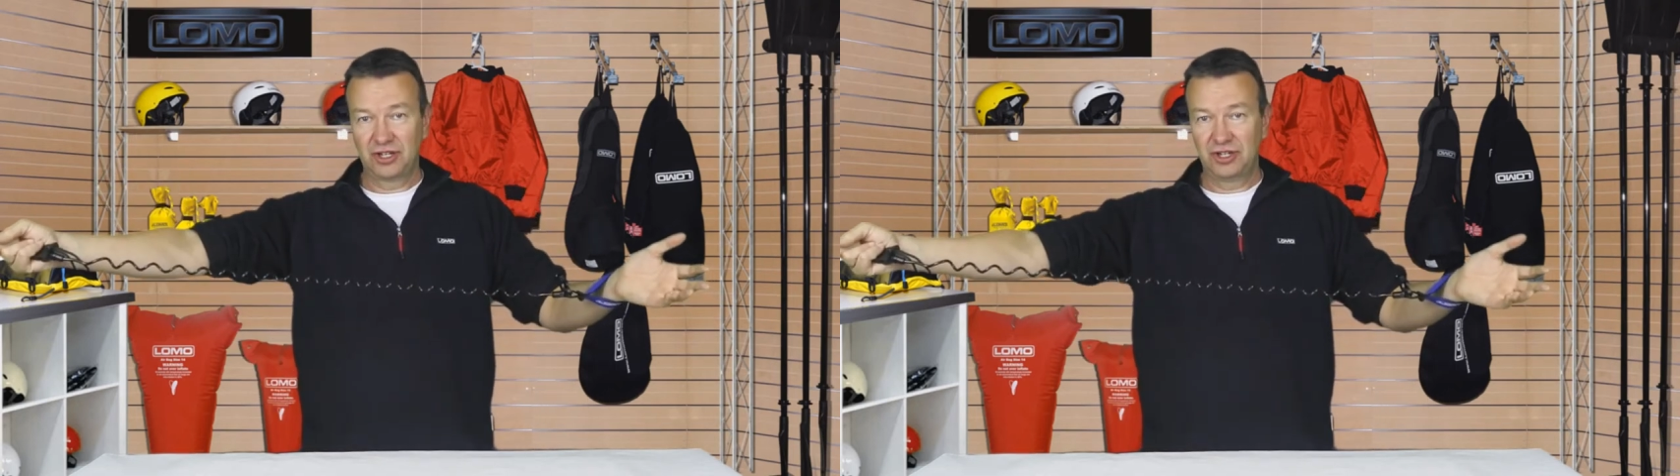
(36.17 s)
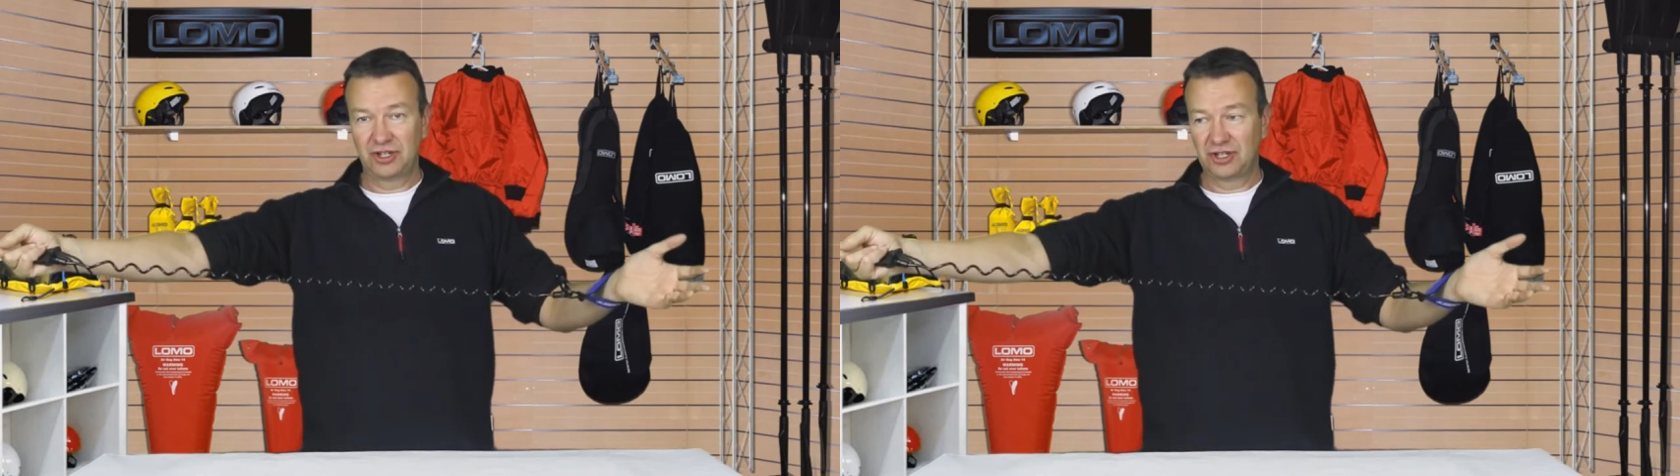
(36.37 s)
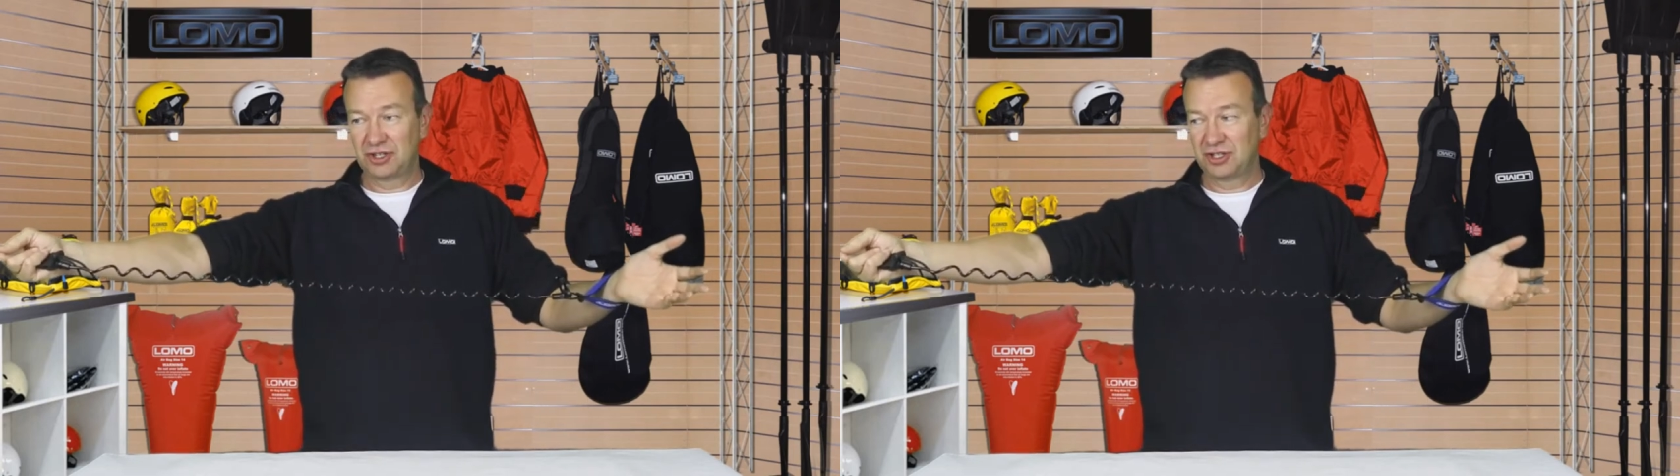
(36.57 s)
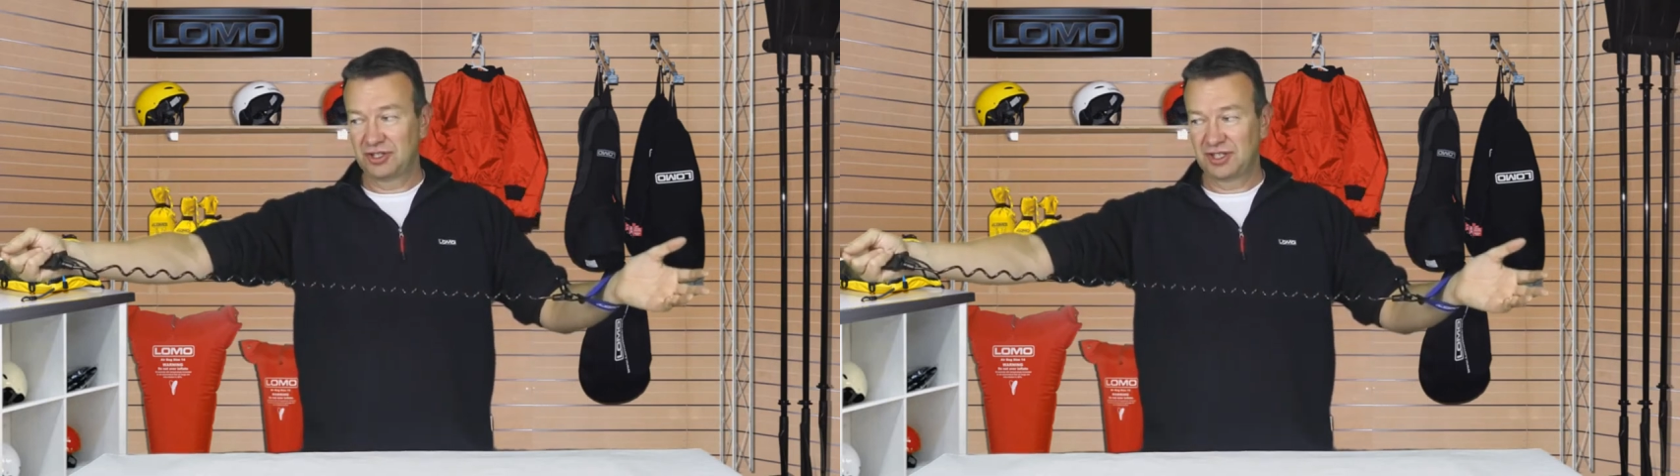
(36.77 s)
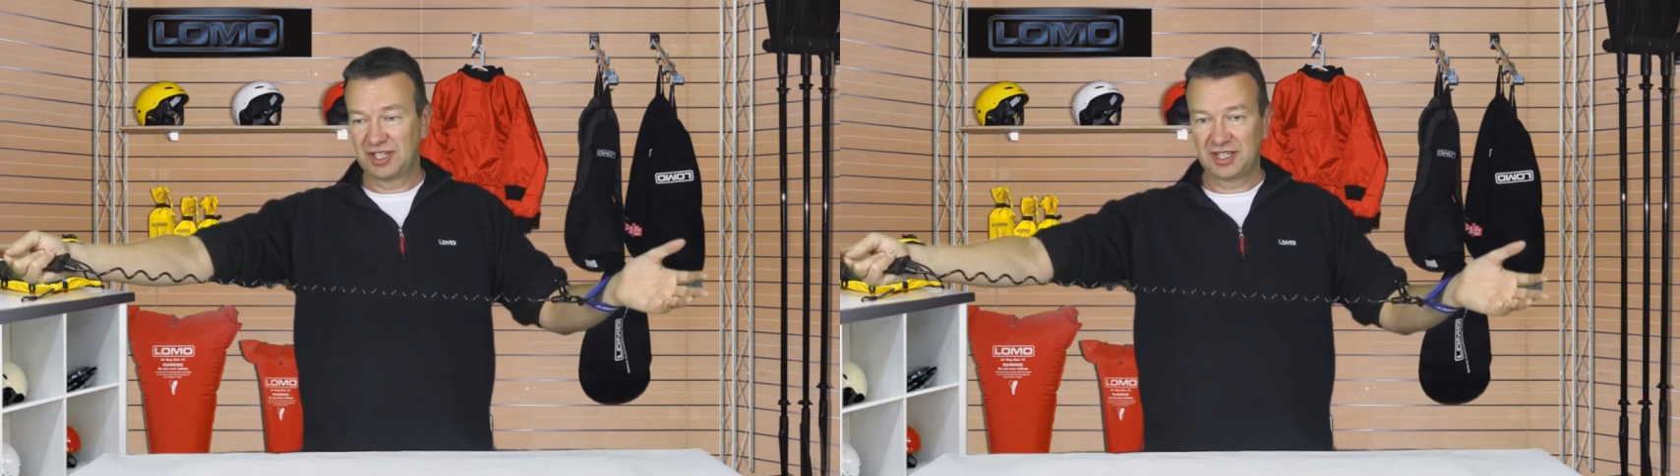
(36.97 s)
you can
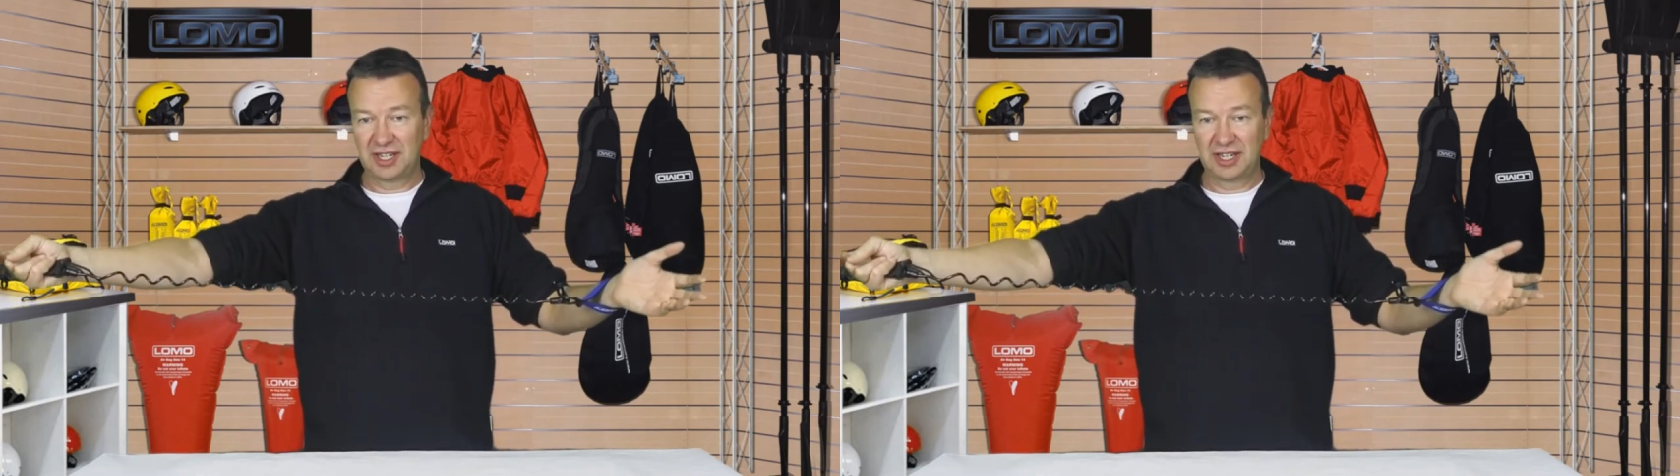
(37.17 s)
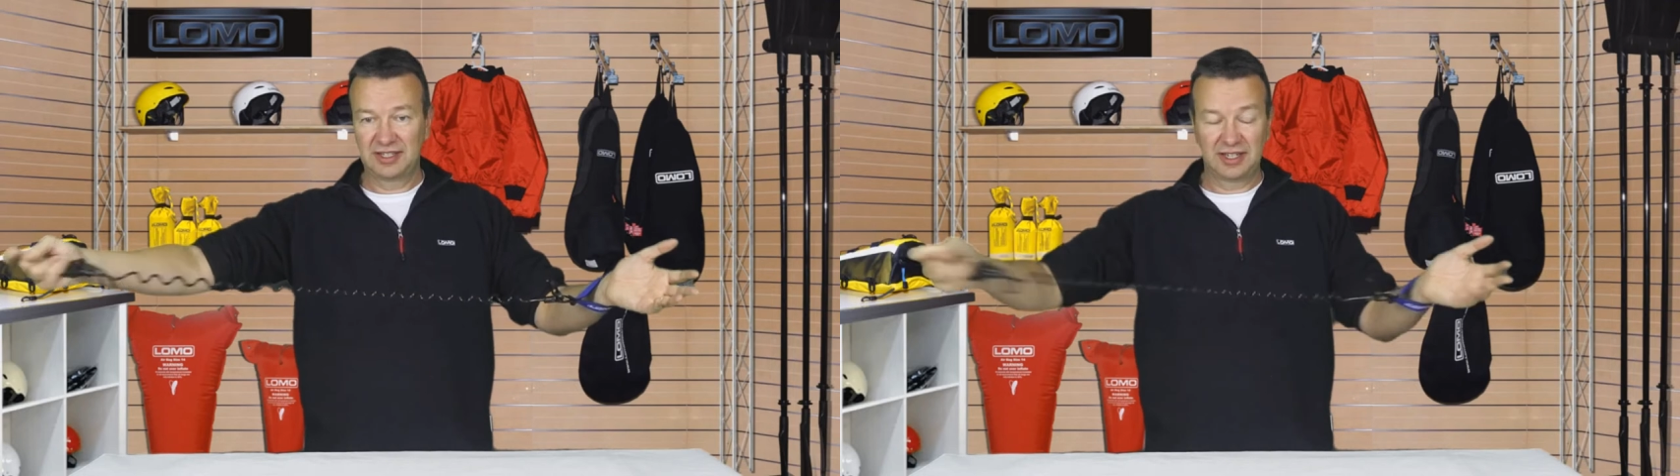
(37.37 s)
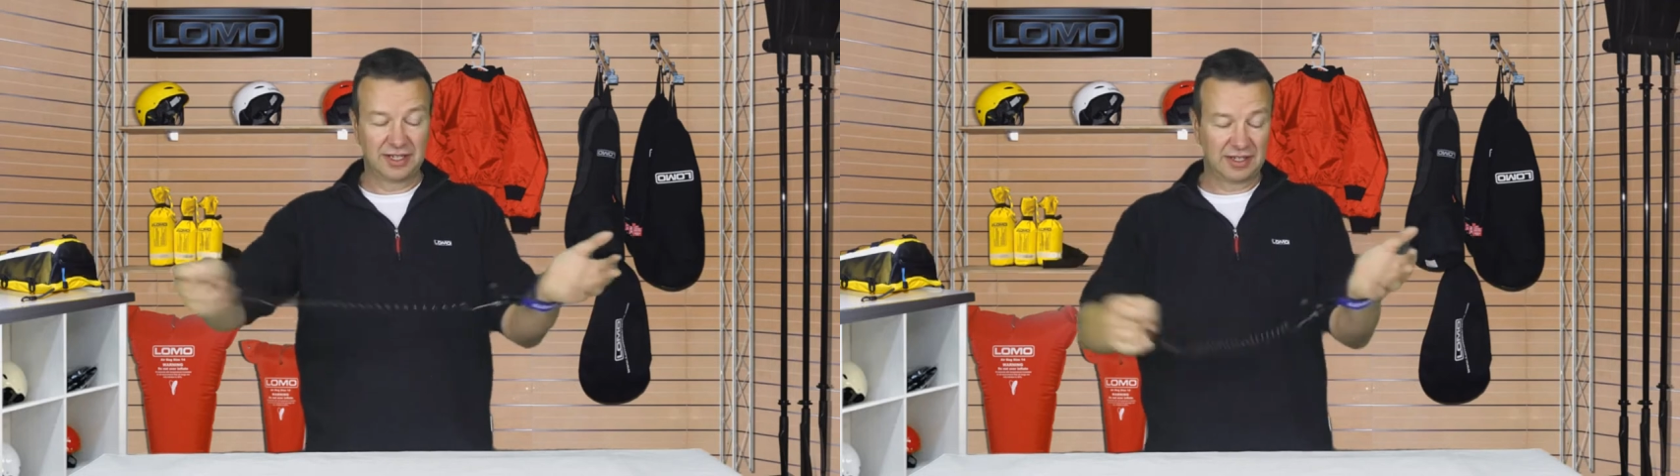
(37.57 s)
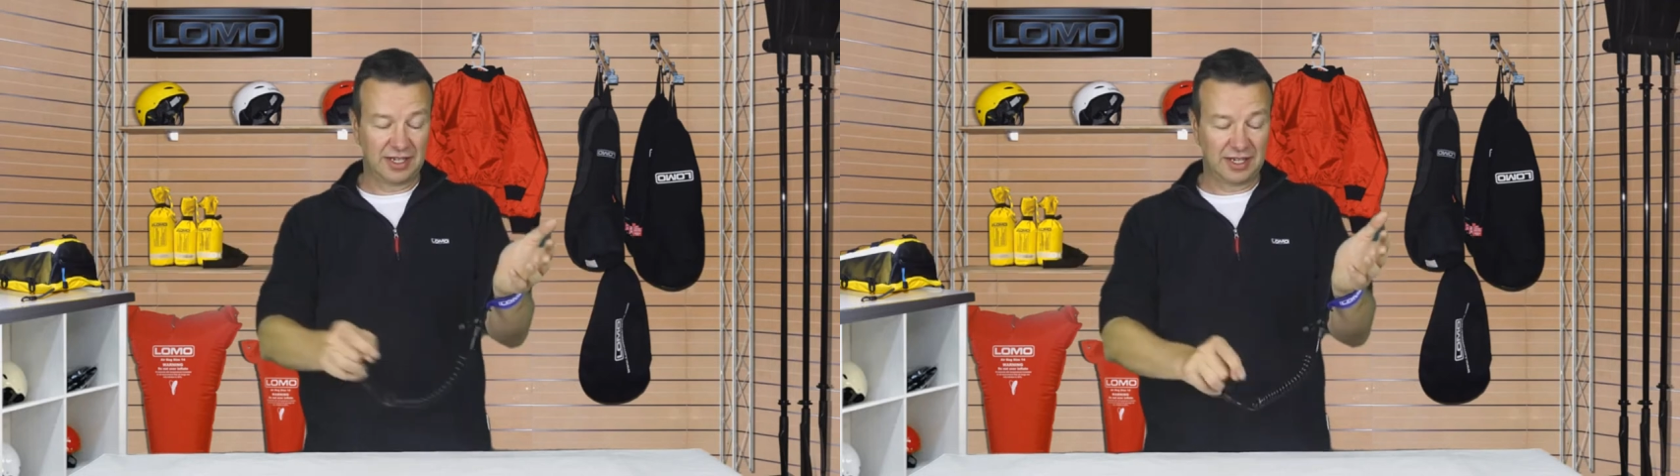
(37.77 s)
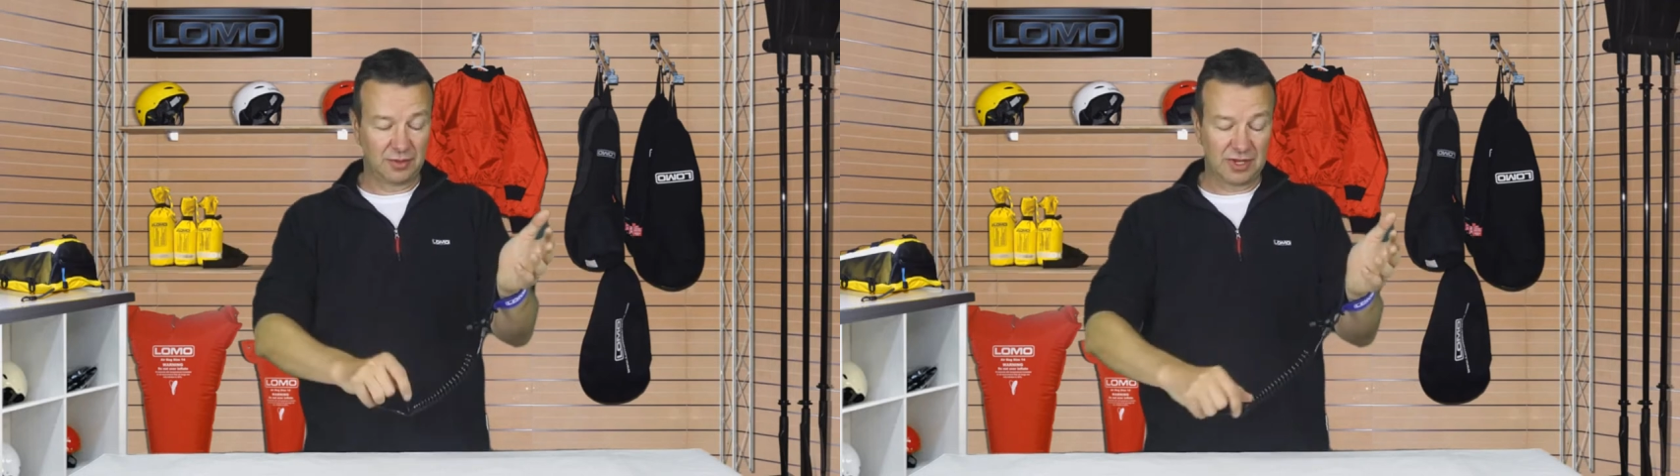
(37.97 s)
disconnect it and
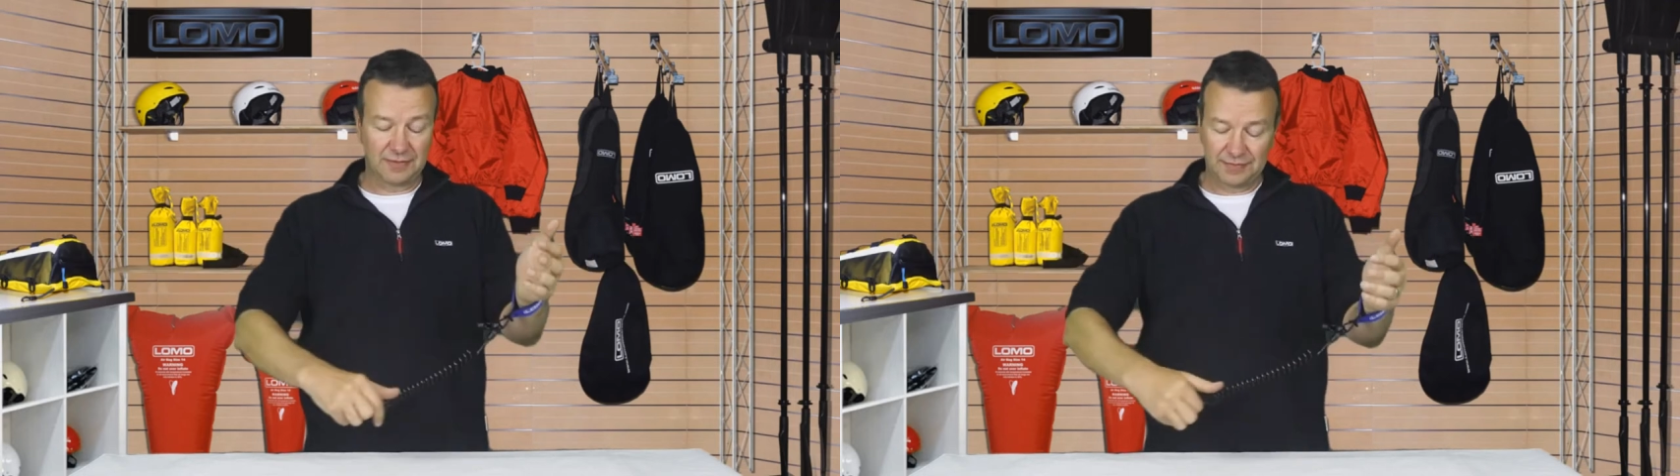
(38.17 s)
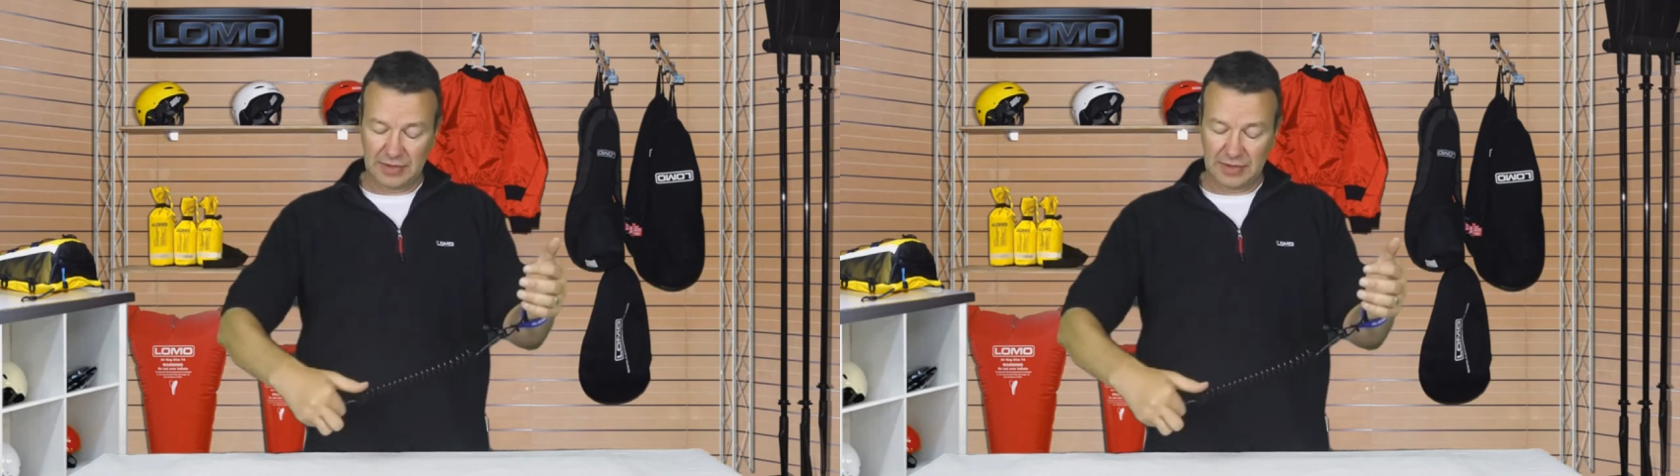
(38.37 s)
take it away.